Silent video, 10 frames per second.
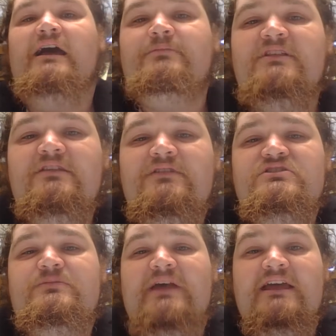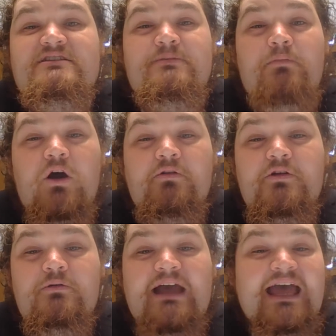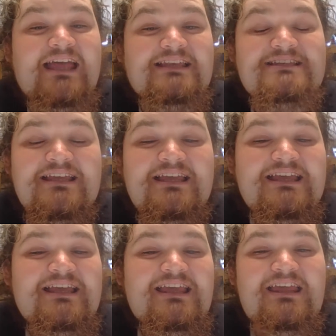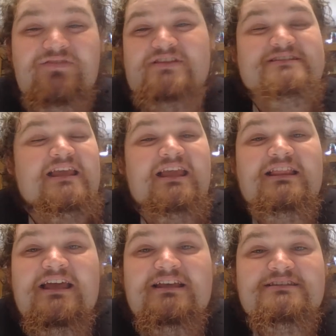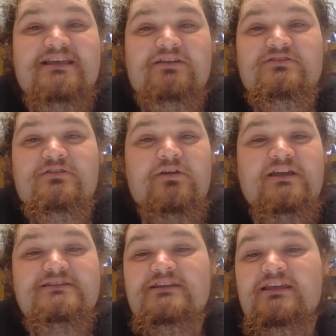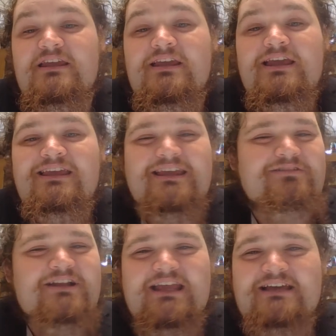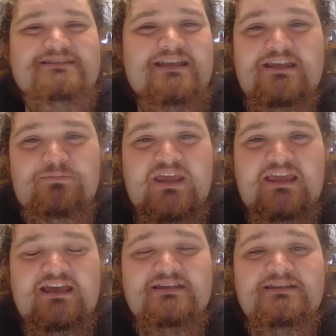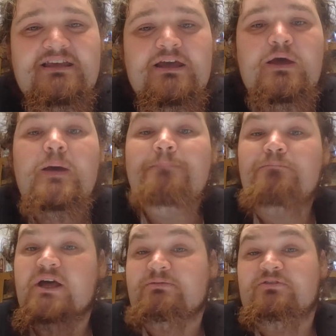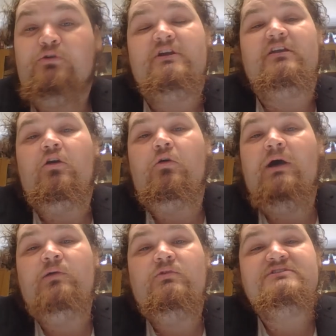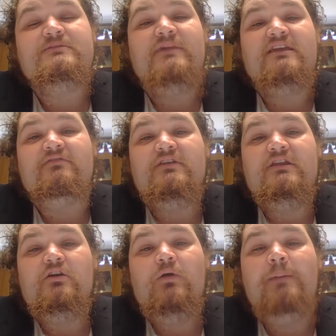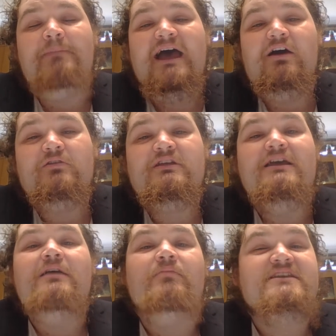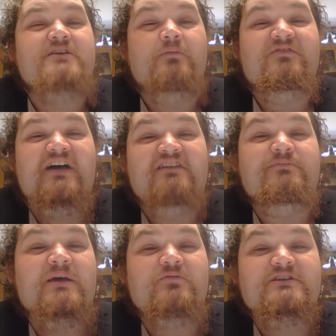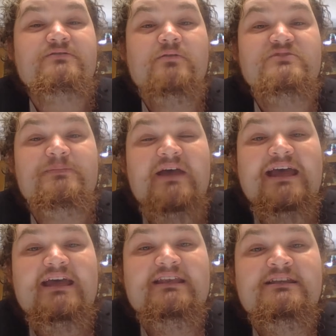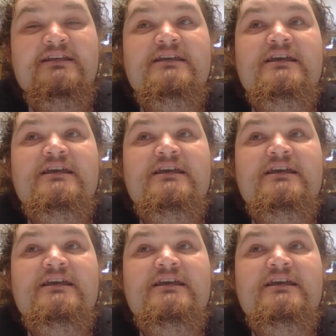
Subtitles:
I'm leaving Japan tomorrow, and even saying that sounds crazy. It really hasn't hit me yet. But before I go, I want to make a video about my top five memories from Japan.